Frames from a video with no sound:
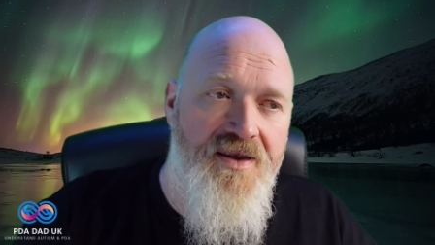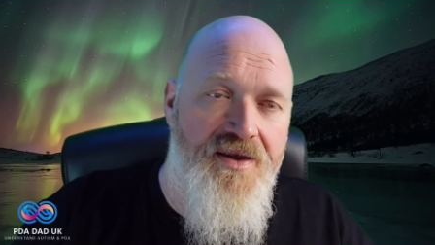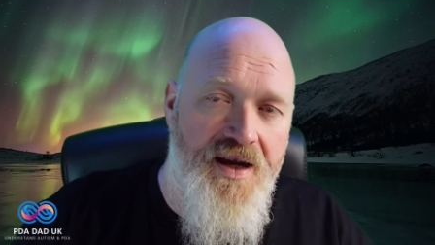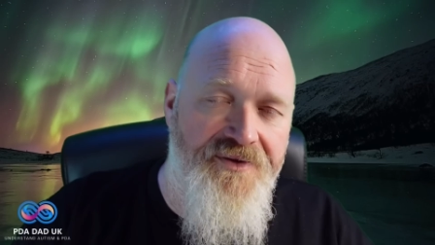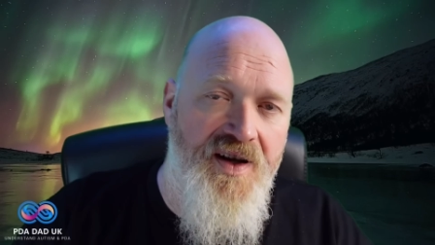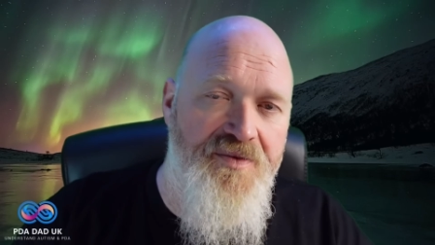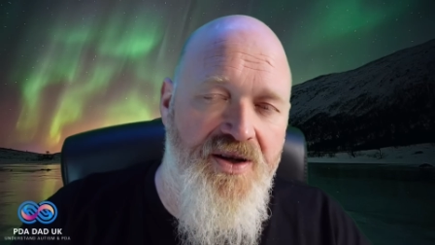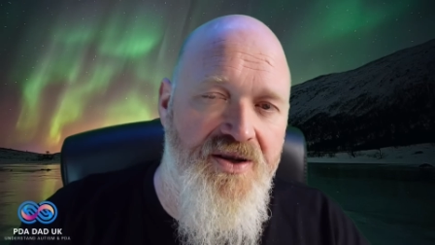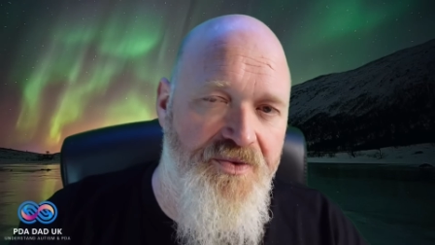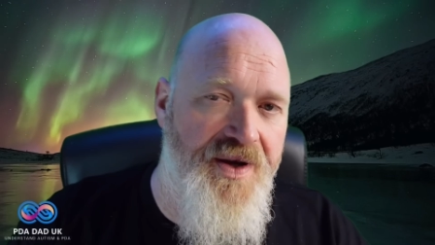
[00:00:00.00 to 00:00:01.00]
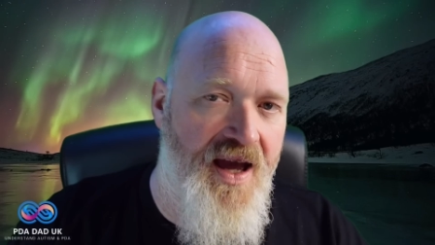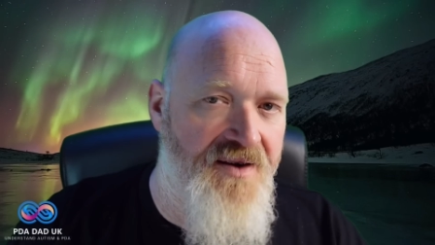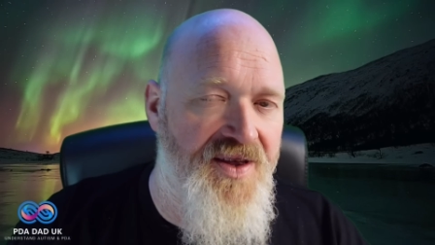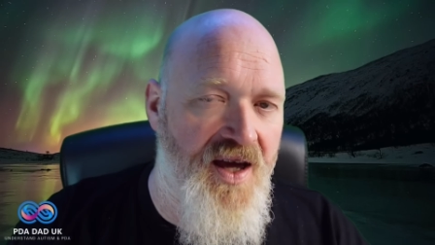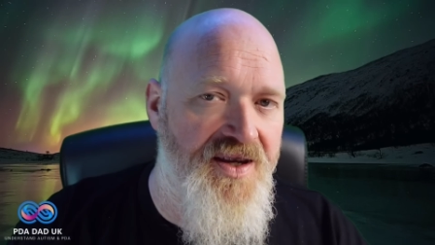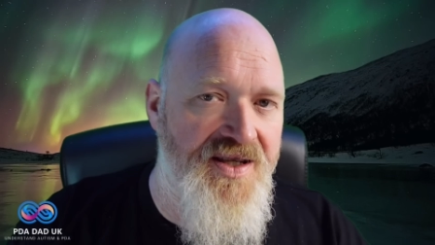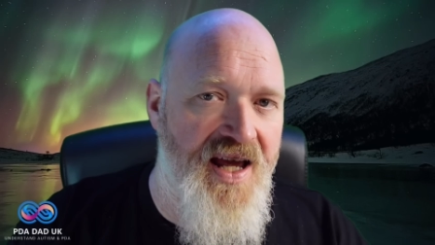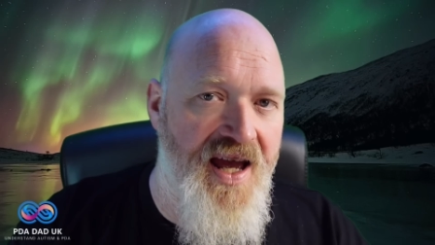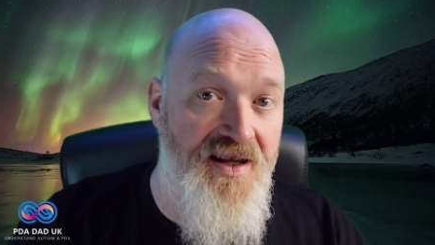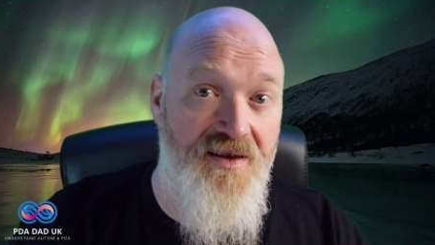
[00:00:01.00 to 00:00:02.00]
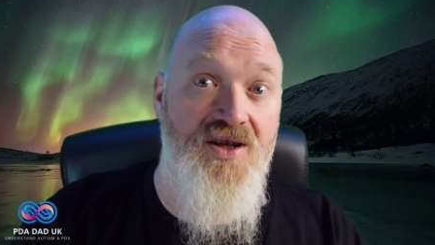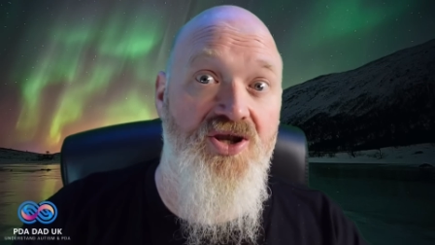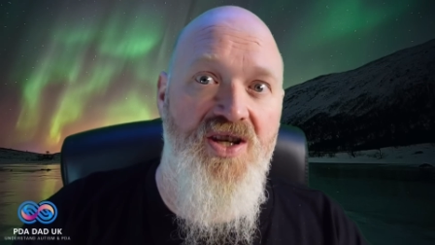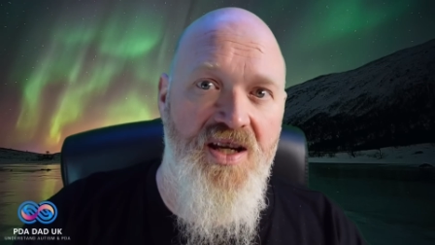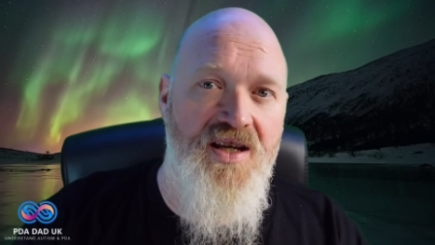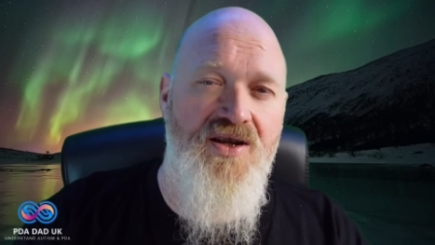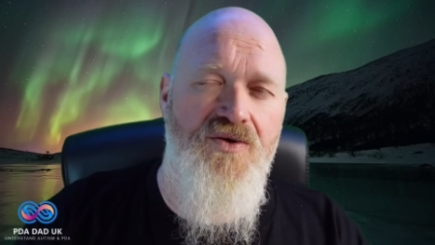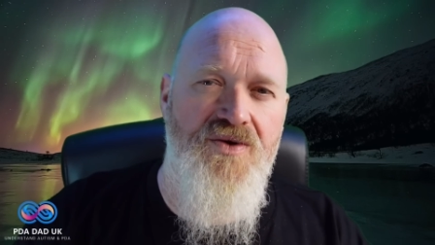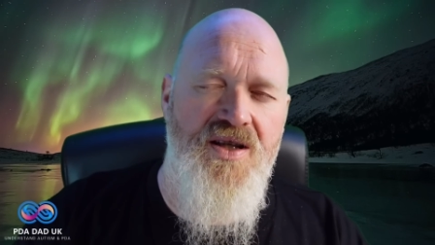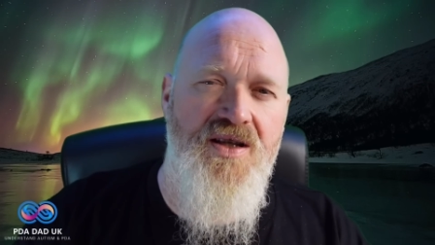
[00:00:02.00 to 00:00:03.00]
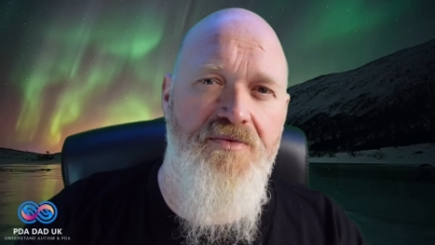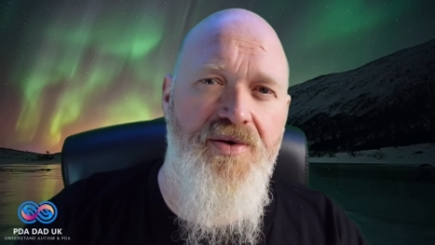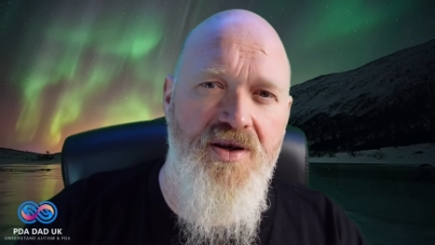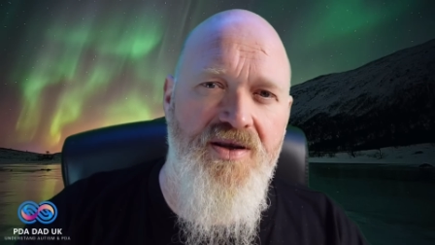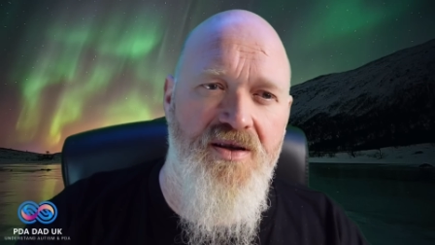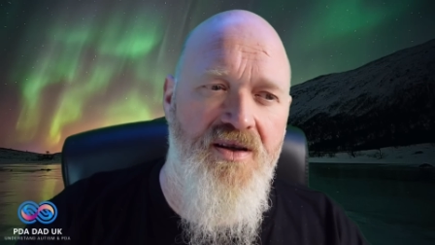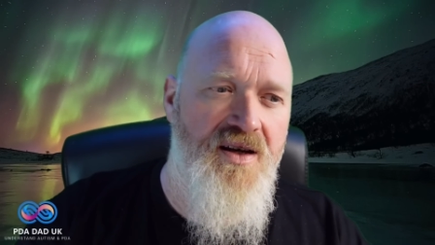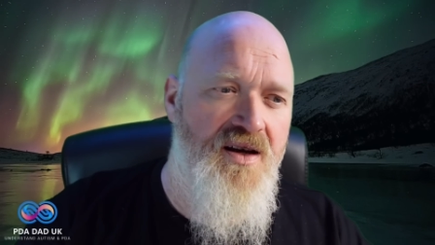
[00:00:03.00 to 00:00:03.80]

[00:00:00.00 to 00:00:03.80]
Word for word: Thankfully, because we have the understanding that she is an autistic person,